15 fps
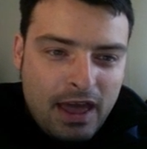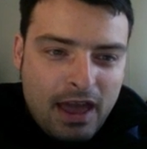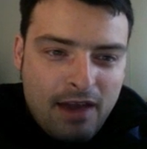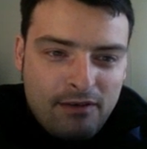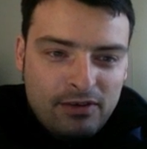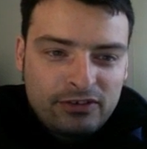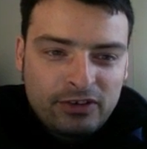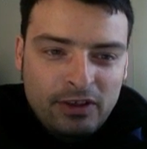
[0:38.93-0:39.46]

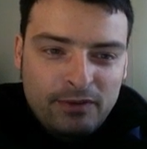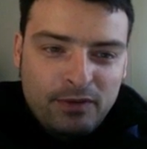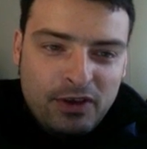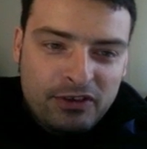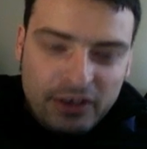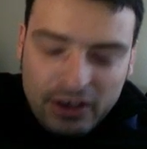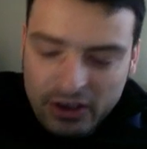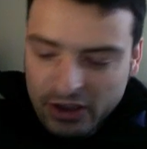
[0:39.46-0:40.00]
evidence. So the
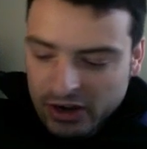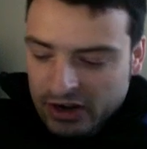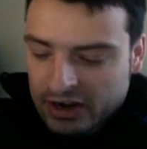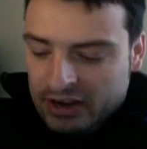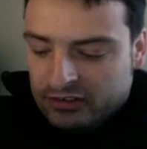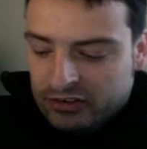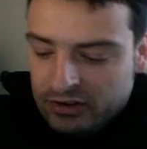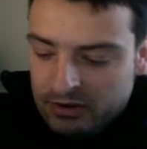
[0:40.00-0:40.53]
first thing you're going to
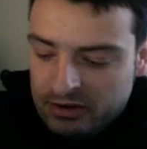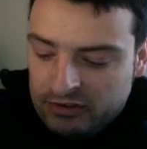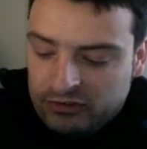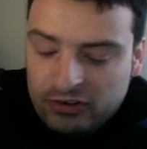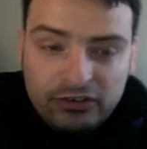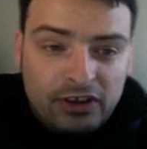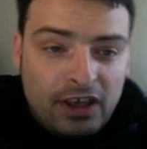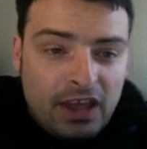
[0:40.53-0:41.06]
need to do is
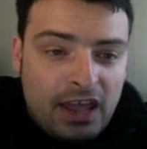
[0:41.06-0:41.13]
just